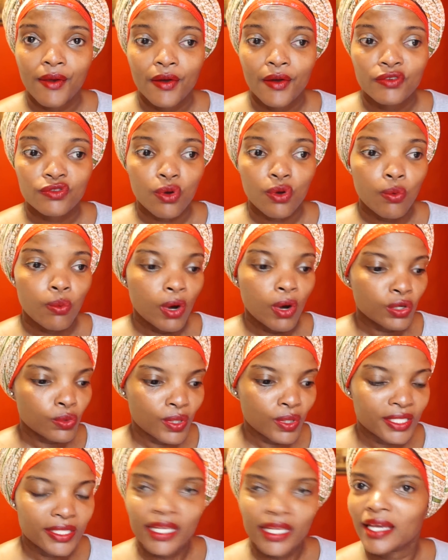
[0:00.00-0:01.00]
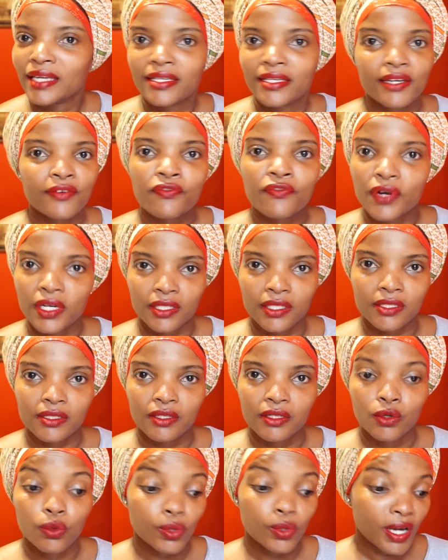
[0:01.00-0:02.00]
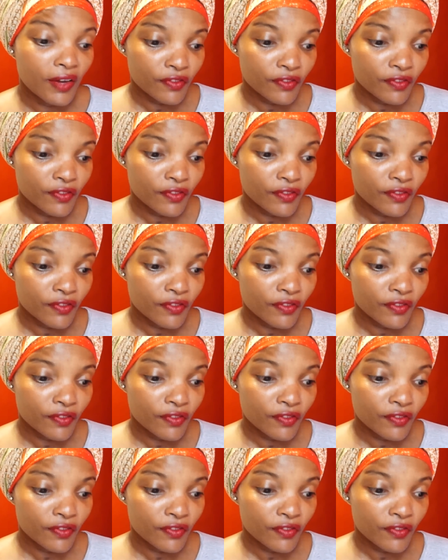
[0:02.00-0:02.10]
so what was the difference you could